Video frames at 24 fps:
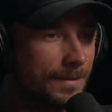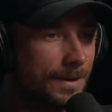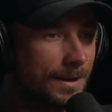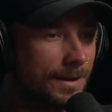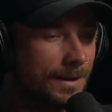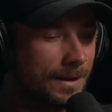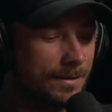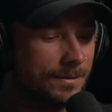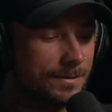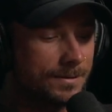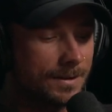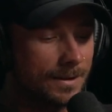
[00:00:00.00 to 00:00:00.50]
Yeah.
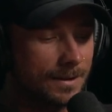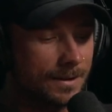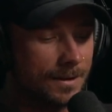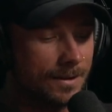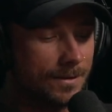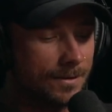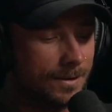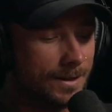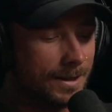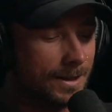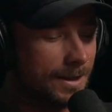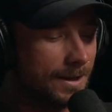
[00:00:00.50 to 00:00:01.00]
and I was like
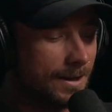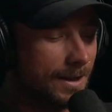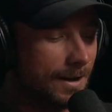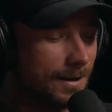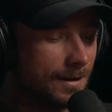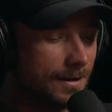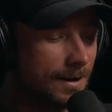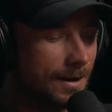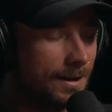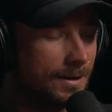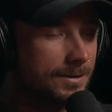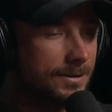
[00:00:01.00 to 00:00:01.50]
going in and out
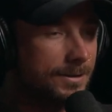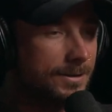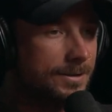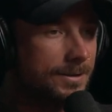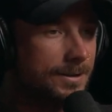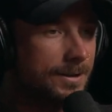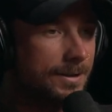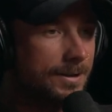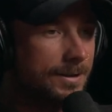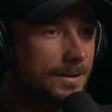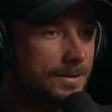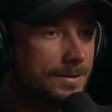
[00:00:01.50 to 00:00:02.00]
of
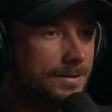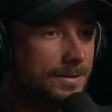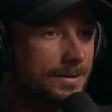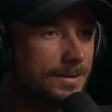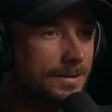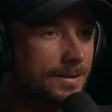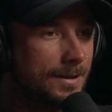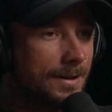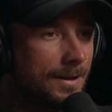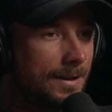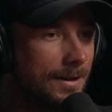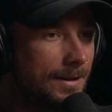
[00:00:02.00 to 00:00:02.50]

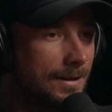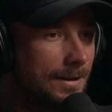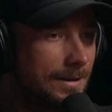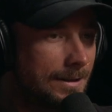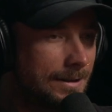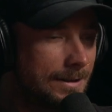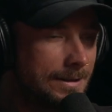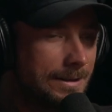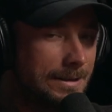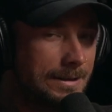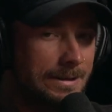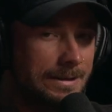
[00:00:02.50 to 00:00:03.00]
consciousness.
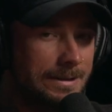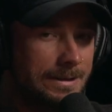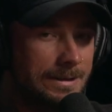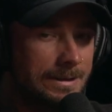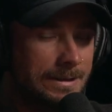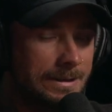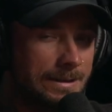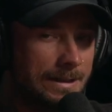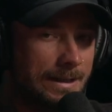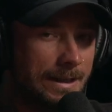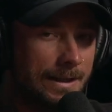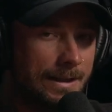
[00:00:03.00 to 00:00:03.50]

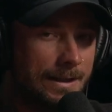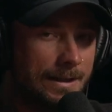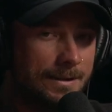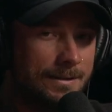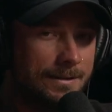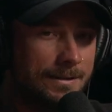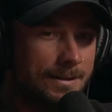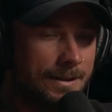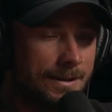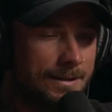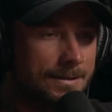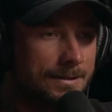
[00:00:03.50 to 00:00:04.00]
And
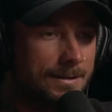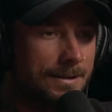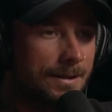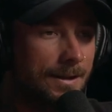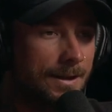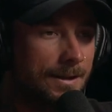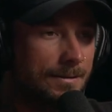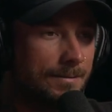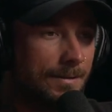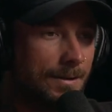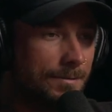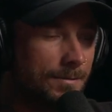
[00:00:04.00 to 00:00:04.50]
then the next thing
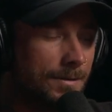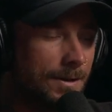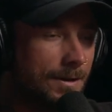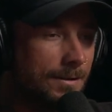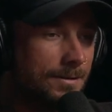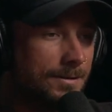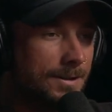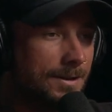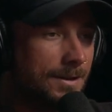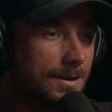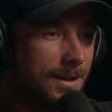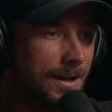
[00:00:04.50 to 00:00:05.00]
I remember, I
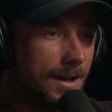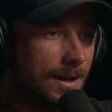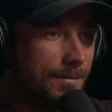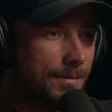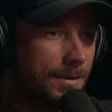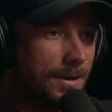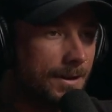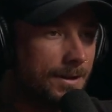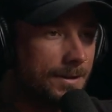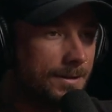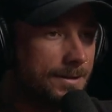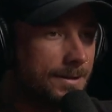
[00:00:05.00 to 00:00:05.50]
was in an
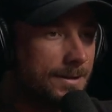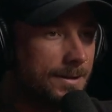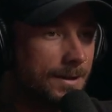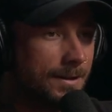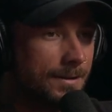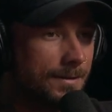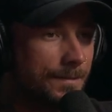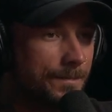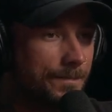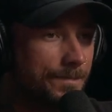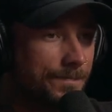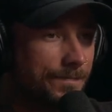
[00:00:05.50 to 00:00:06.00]
ambulance,
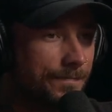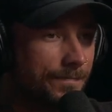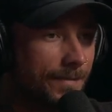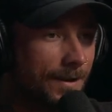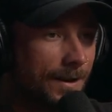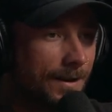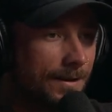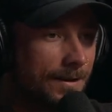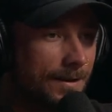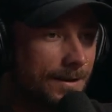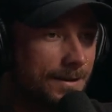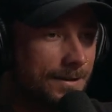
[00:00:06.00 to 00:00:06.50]

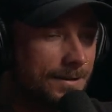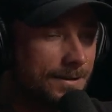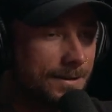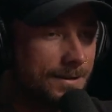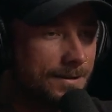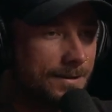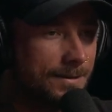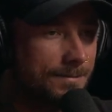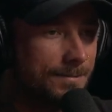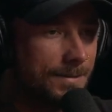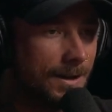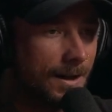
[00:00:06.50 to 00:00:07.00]
and they
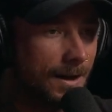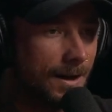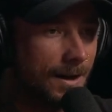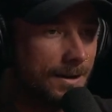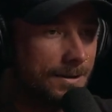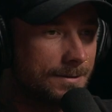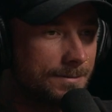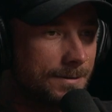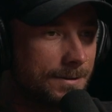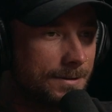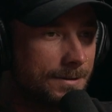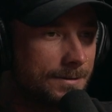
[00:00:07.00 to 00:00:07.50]
took me to the
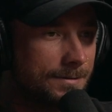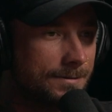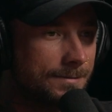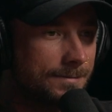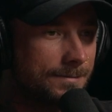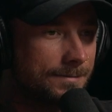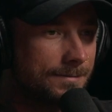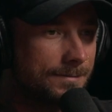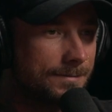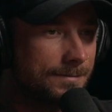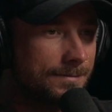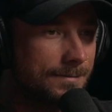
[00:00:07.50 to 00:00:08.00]
hospital.
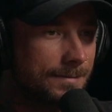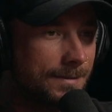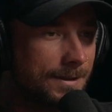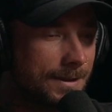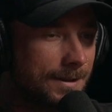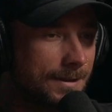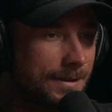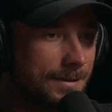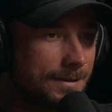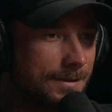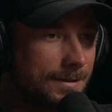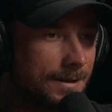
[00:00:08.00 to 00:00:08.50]

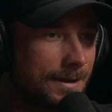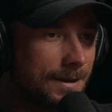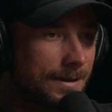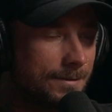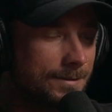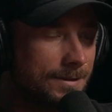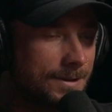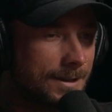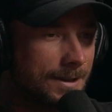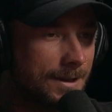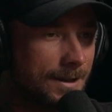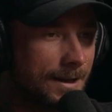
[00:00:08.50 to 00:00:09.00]
Yeah. And I
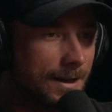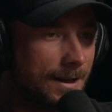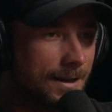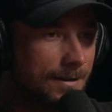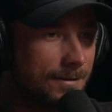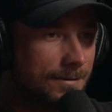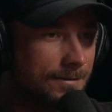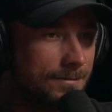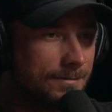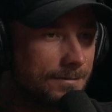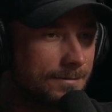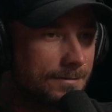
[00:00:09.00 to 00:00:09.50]
was in and
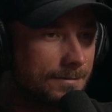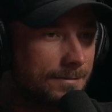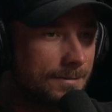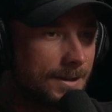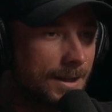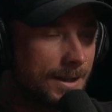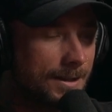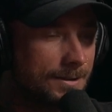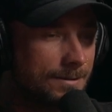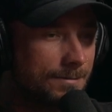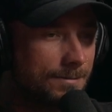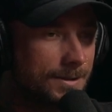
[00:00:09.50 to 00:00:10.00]
out,
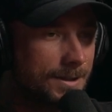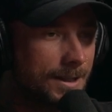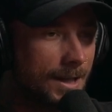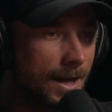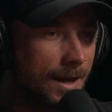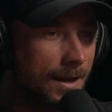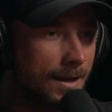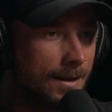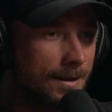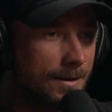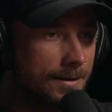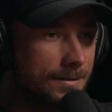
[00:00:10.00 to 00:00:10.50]
got some
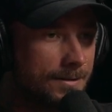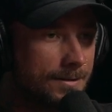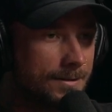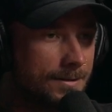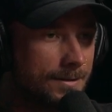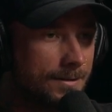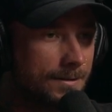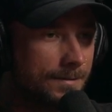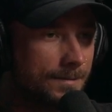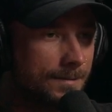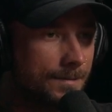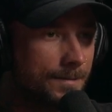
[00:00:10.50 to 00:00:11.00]

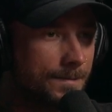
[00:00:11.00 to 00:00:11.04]
scans.